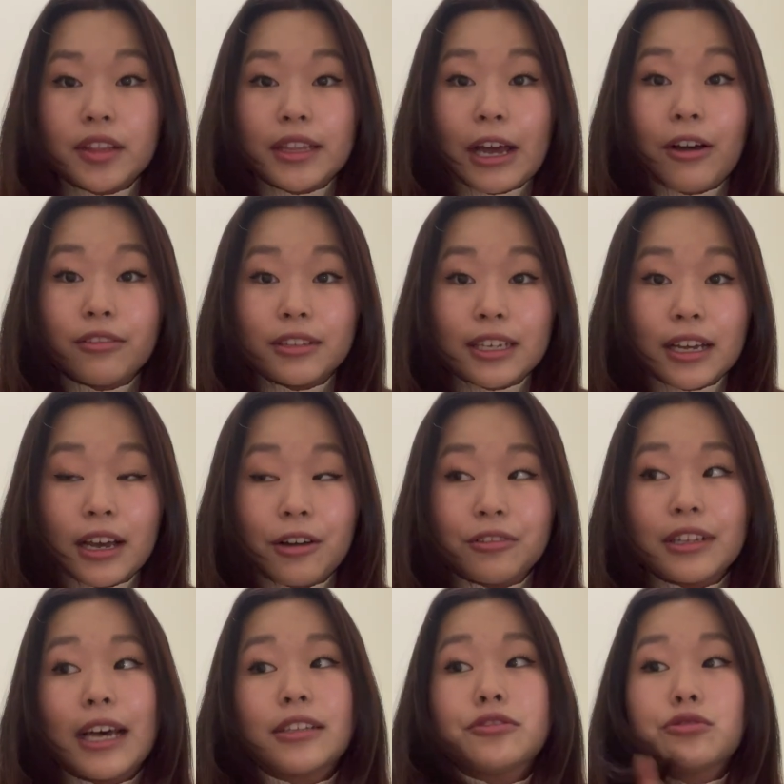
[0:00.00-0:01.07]

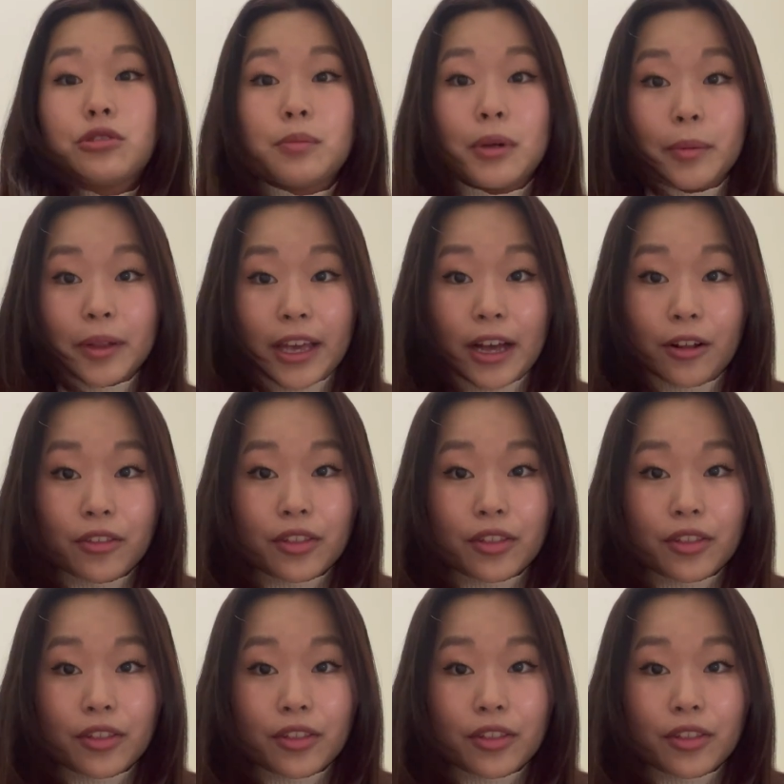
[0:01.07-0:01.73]
downtown at the School of Public Health.